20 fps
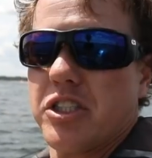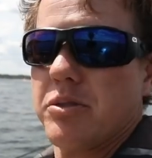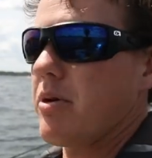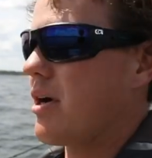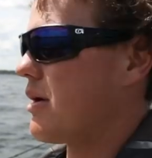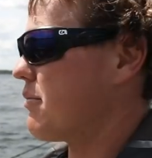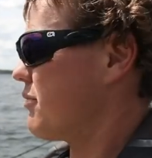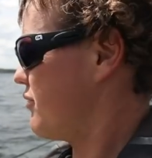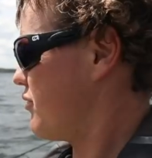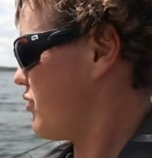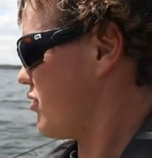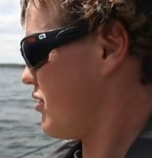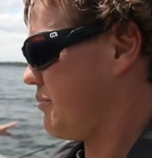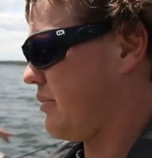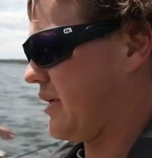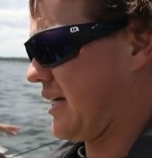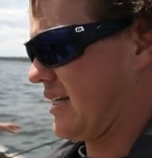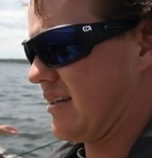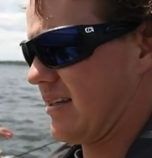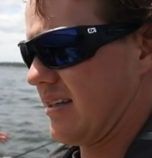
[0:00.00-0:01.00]
this spot before,
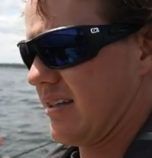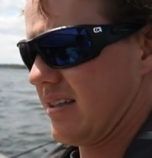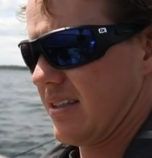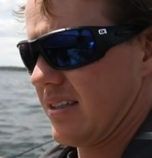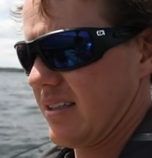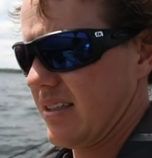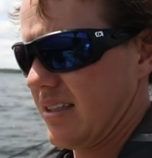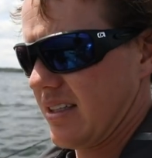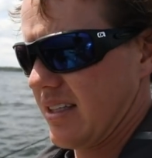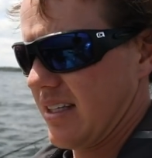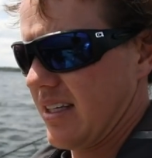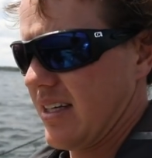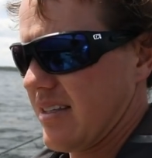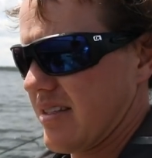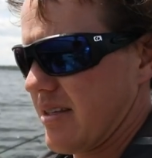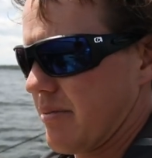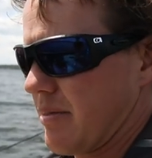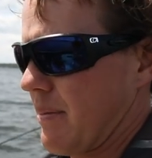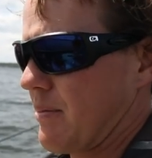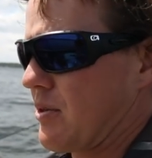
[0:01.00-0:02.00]
but
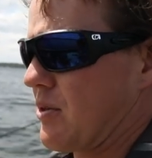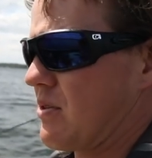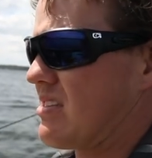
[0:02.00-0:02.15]
sometimes